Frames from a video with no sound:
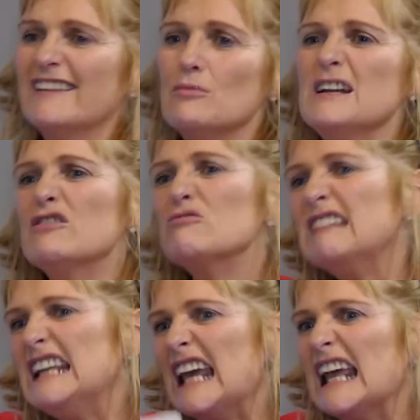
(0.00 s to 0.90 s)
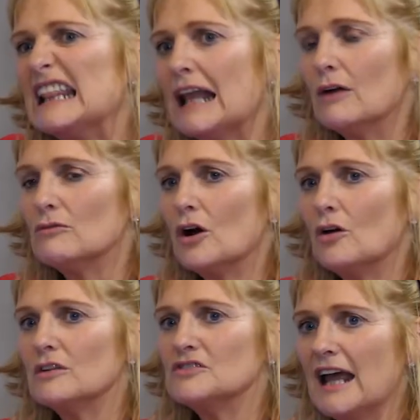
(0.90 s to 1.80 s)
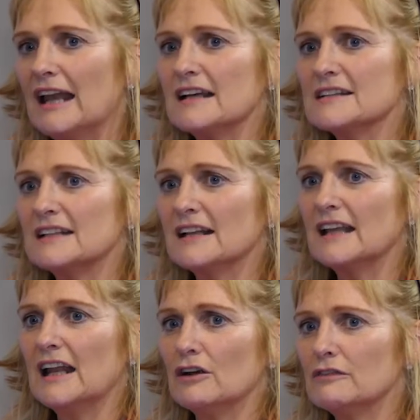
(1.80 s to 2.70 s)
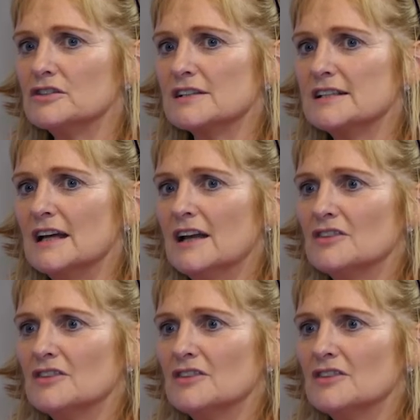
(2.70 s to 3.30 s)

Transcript: They were never really in that role of telling us that they loved us.